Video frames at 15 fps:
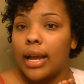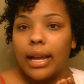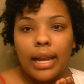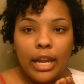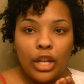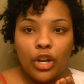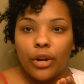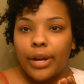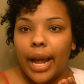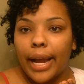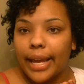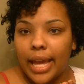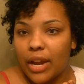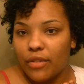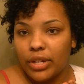you're
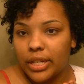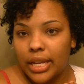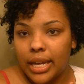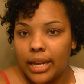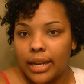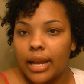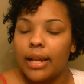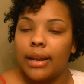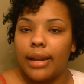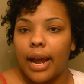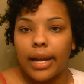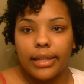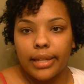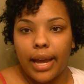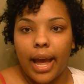not guaranteed
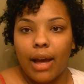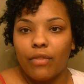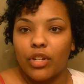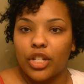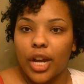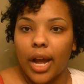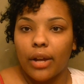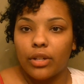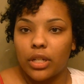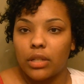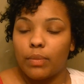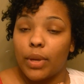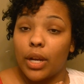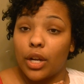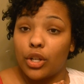not to have a child
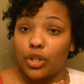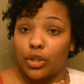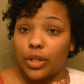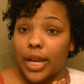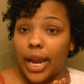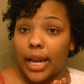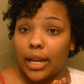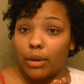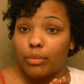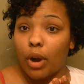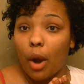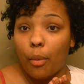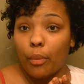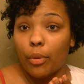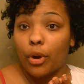just because you're taking the
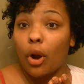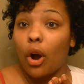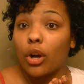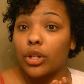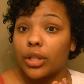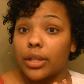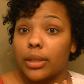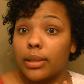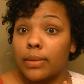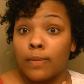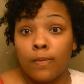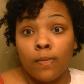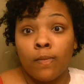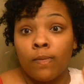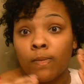proper precautions.
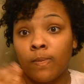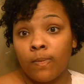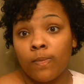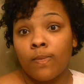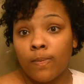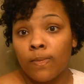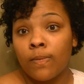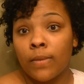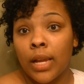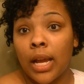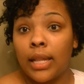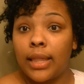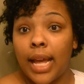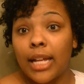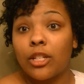
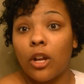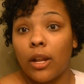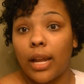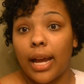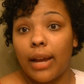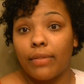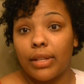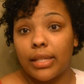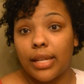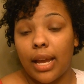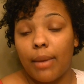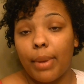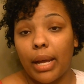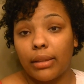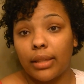That's all I have to say
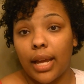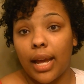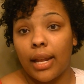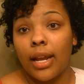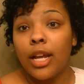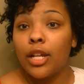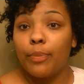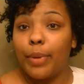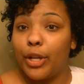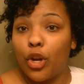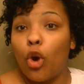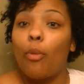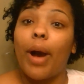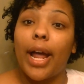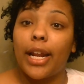about that. But
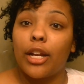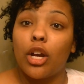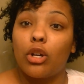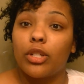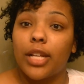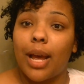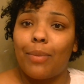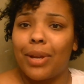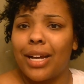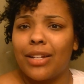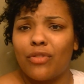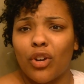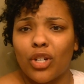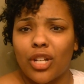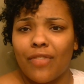nobody knows that, because
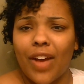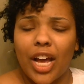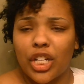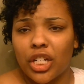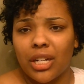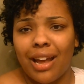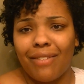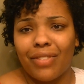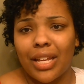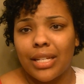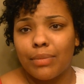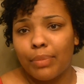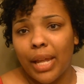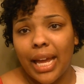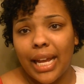first off, I shouldn't have to
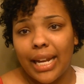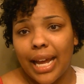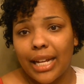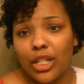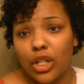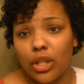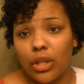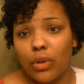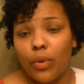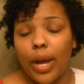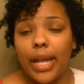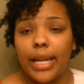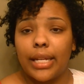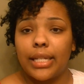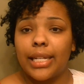explain that to you,
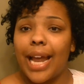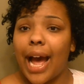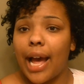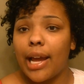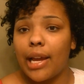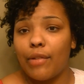and it's not